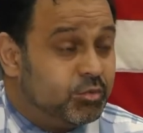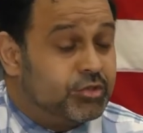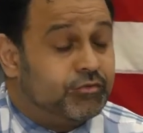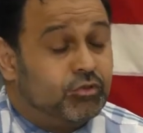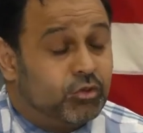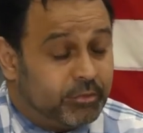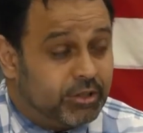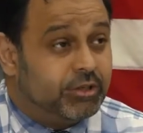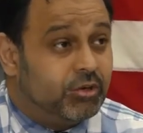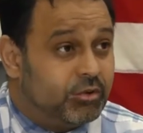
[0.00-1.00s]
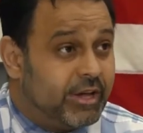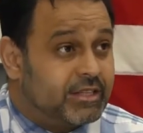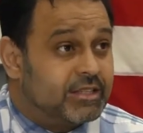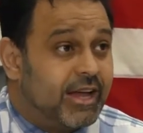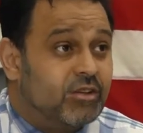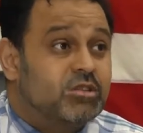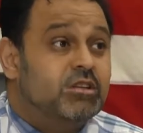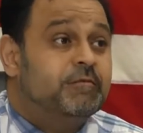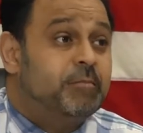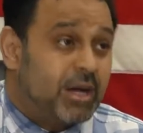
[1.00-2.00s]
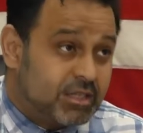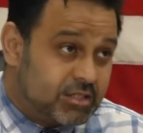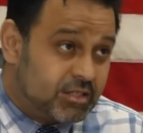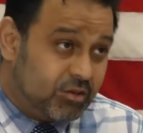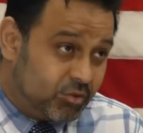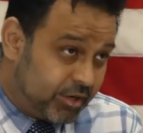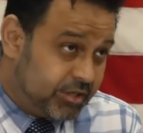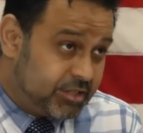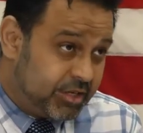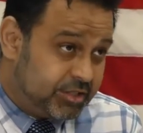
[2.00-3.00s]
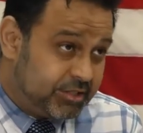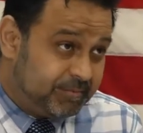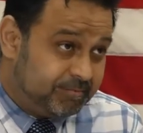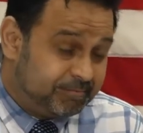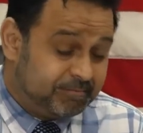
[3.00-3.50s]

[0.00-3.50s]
was formerly known as Council of Pakistan Organization.